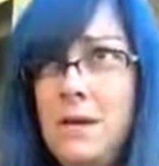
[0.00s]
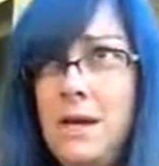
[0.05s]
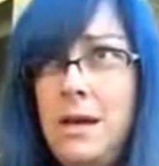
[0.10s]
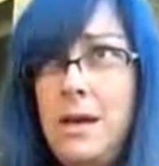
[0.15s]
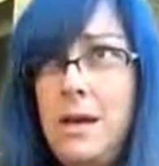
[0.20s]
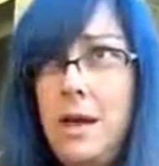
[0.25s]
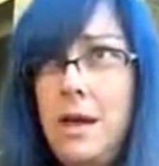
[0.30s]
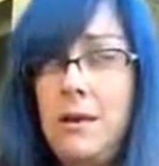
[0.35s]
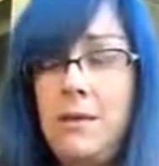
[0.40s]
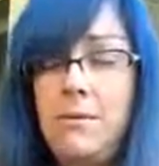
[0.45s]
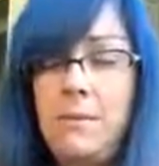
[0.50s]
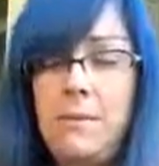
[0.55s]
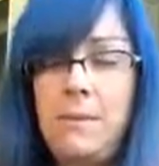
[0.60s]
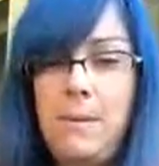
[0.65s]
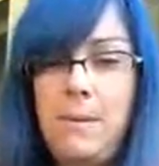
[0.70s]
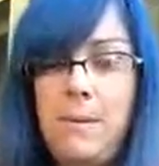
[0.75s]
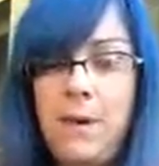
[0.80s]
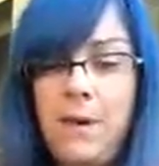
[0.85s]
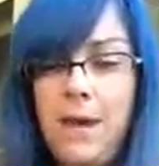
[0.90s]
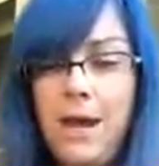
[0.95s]
I don't
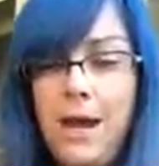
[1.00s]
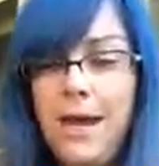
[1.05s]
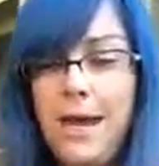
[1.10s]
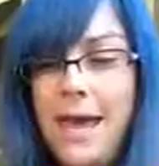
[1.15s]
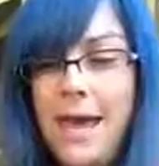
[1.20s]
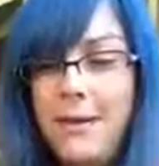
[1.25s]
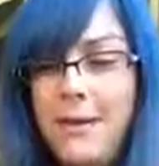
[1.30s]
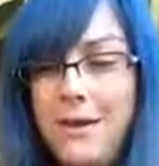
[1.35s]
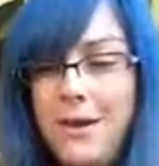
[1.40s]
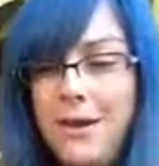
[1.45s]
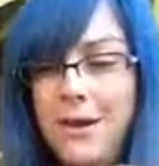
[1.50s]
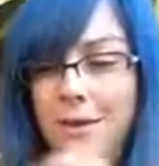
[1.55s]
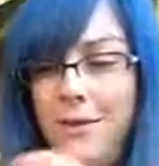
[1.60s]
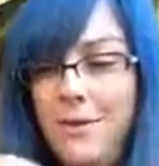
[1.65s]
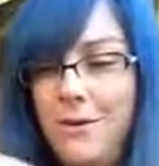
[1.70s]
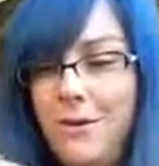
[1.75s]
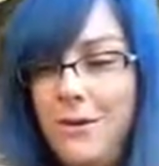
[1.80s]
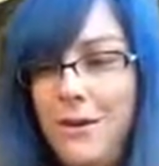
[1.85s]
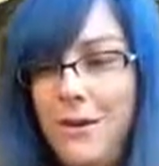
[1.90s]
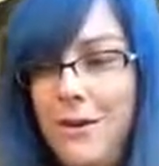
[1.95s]
remember. I counted it
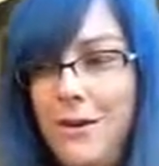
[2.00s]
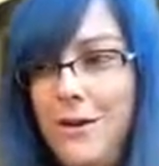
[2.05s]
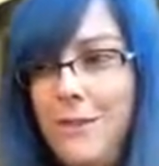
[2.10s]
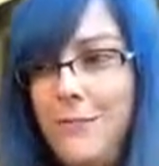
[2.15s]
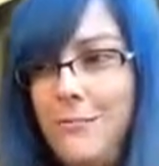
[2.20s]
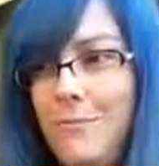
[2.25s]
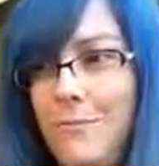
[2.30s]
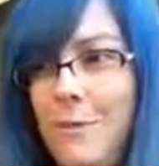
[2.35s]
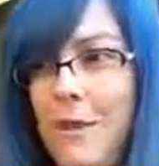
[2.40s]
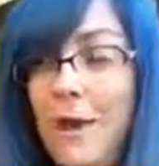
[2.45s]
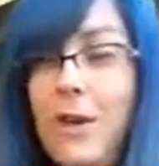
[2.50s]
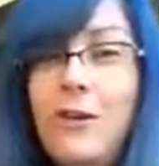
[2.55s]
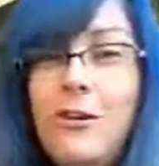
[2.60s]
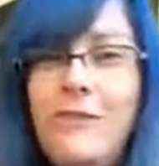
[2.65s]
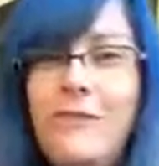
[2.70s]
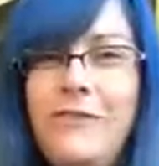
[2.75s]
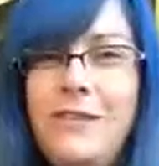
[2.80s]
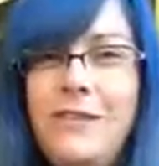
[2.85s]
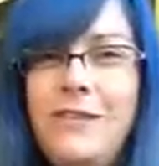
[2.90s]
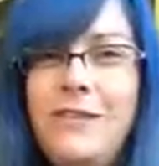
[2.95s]
earlier, maybe
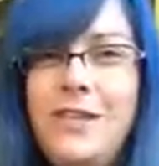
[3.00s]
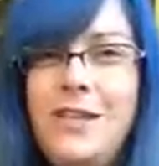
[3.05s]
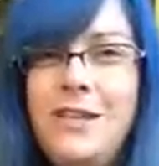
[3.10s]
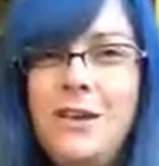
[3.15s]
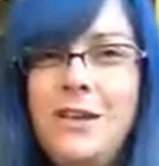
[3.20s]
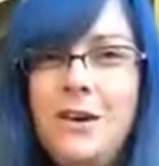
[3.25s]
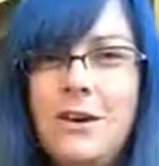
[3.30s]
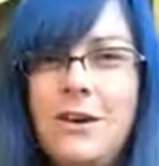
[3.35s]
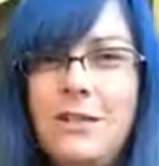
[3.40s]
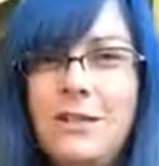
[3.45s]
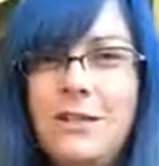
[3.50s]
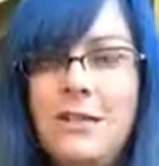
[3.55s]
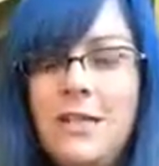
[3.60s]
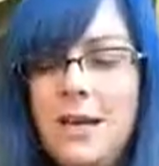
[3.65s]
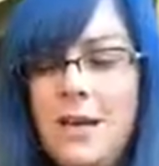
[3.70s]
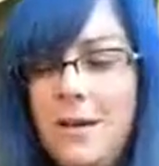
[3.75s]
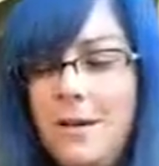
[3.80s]
115 yards.